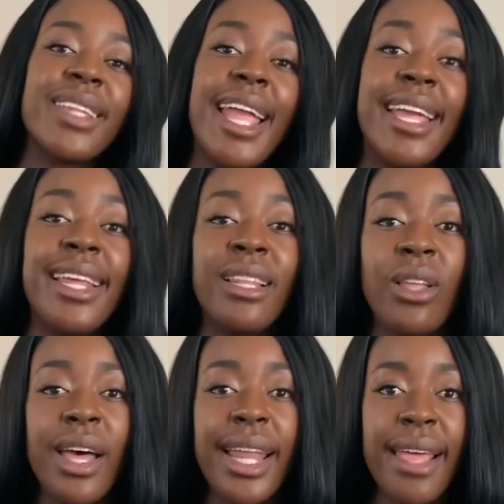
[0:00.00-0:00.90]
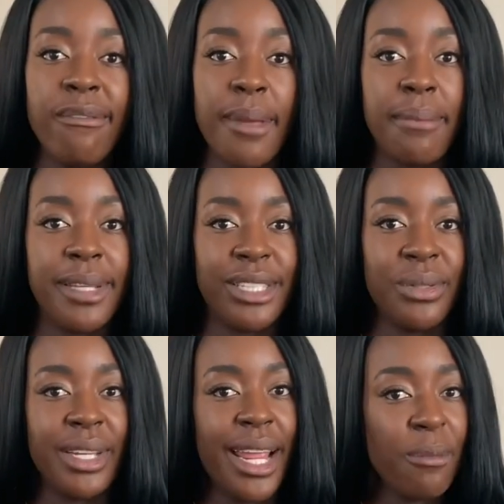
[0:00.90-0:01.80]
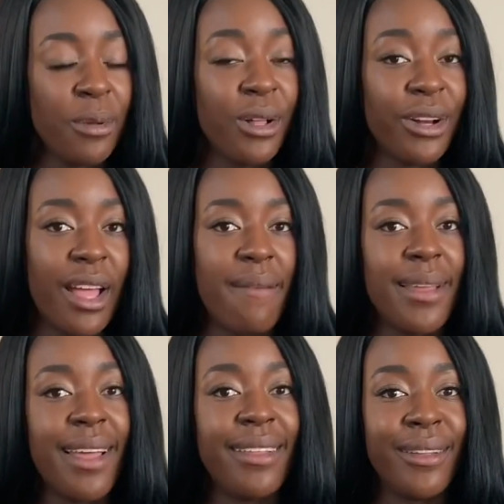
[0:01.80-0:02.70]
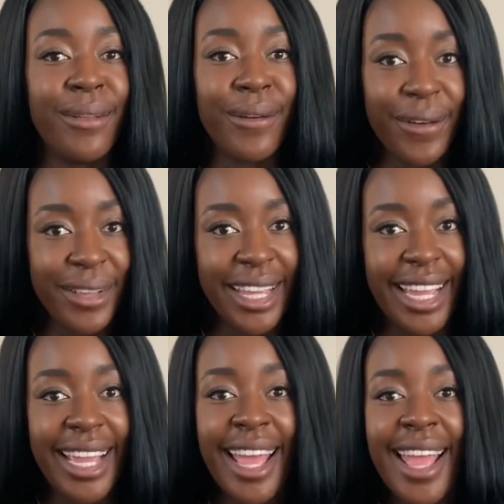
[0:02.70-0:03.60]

And a lot of babies due in April are coming a little early.